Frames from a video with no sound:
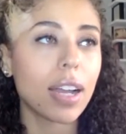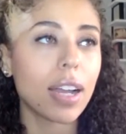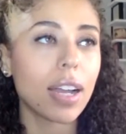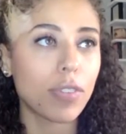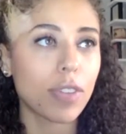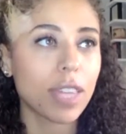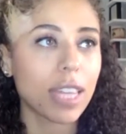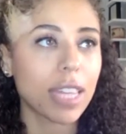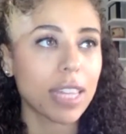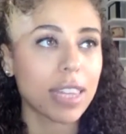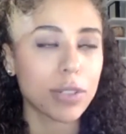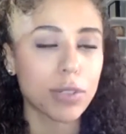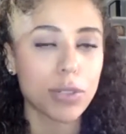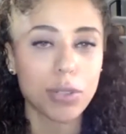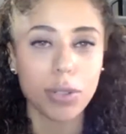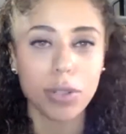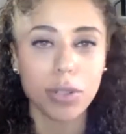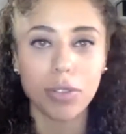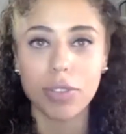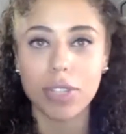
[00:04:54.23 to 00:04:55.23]
feel like there's
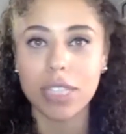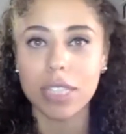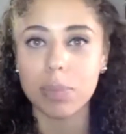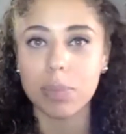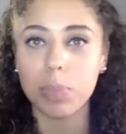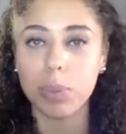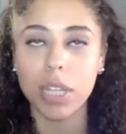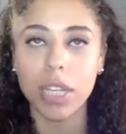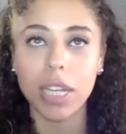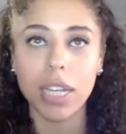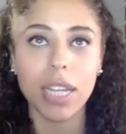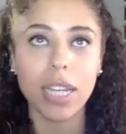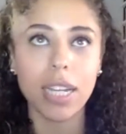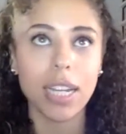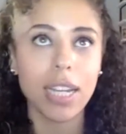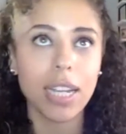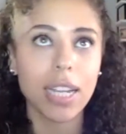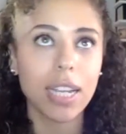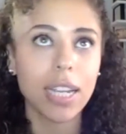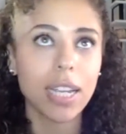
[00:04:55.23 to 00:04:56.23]
sort of a split